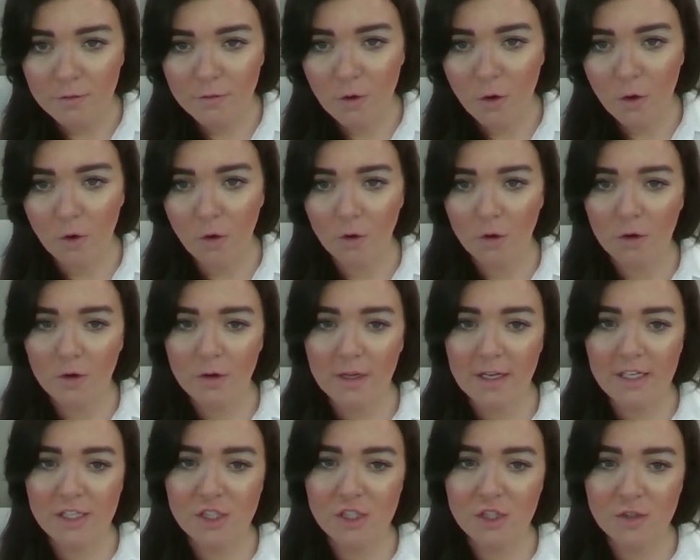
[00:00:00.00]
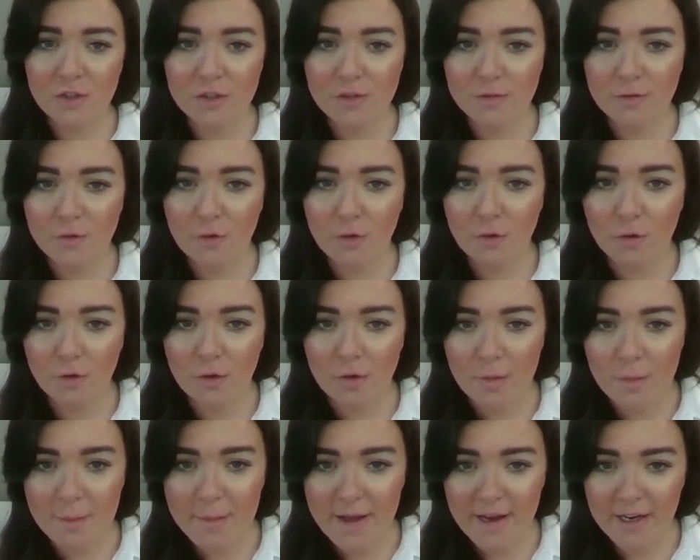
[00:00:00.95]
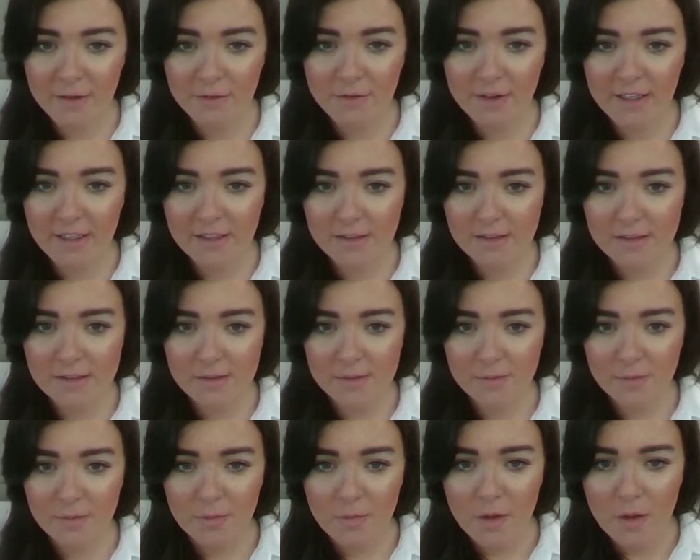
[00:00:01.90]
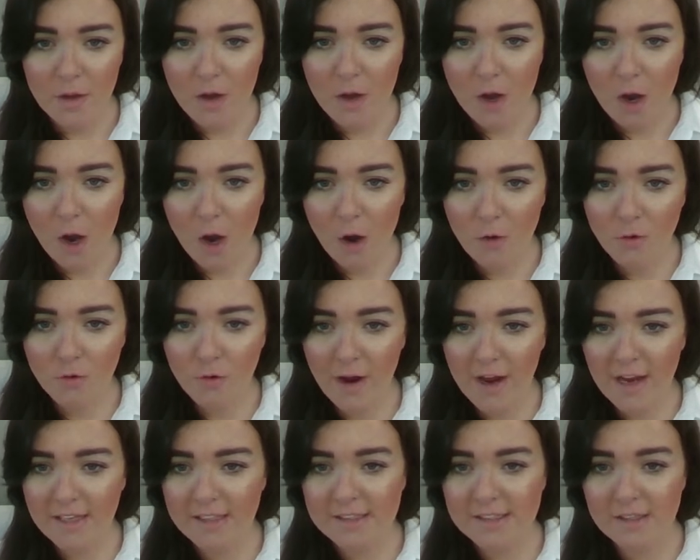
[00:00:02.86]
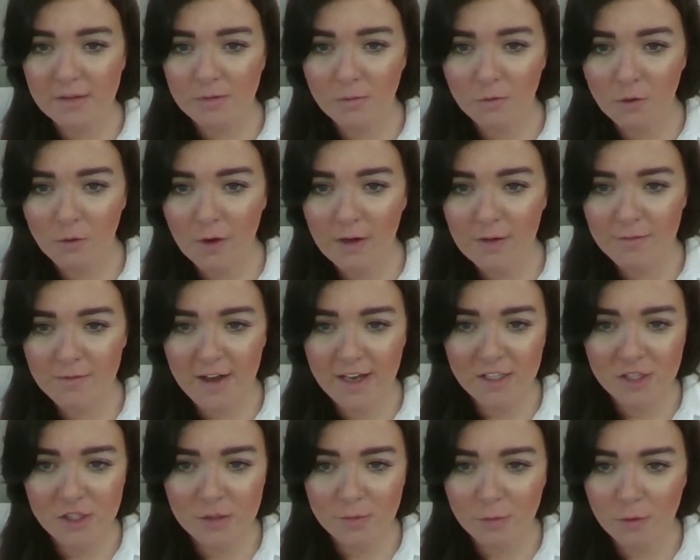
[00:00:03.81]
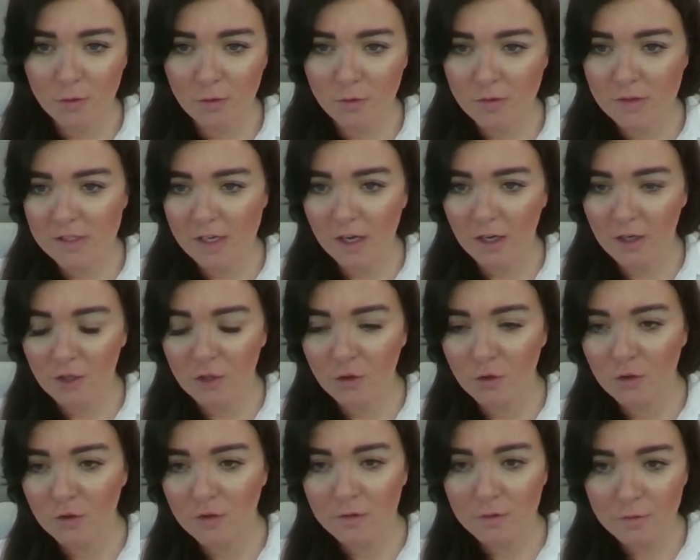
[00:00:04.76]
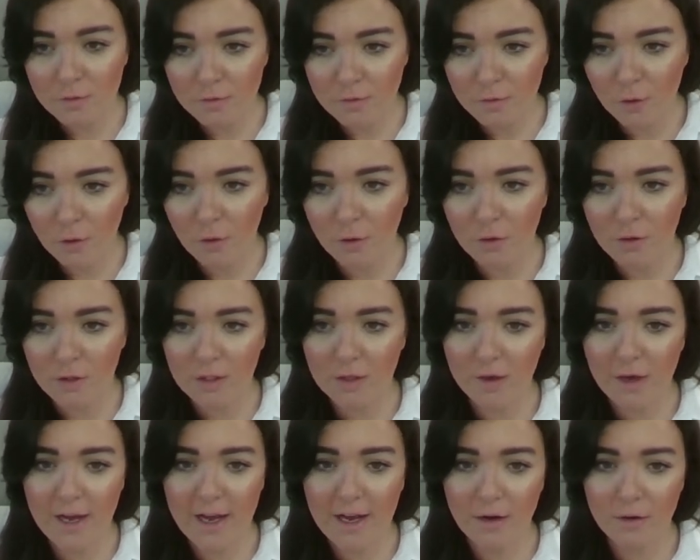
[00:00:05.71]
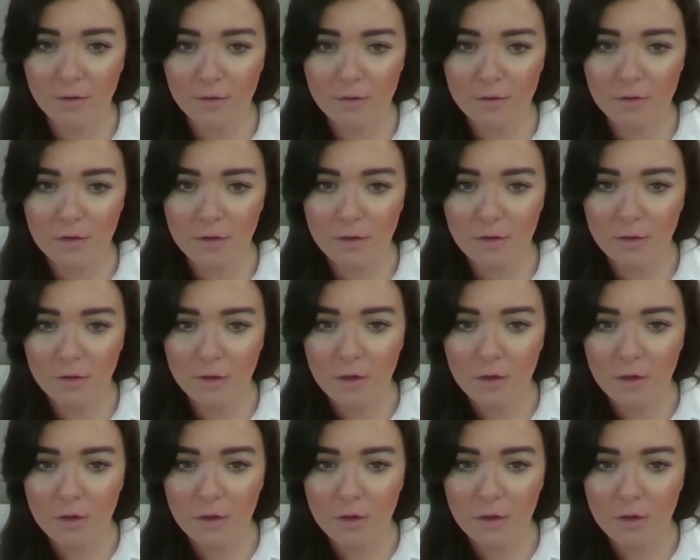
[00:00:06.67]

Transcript: 4 is used for benefits. Whole grains and green vegetables are good for your health.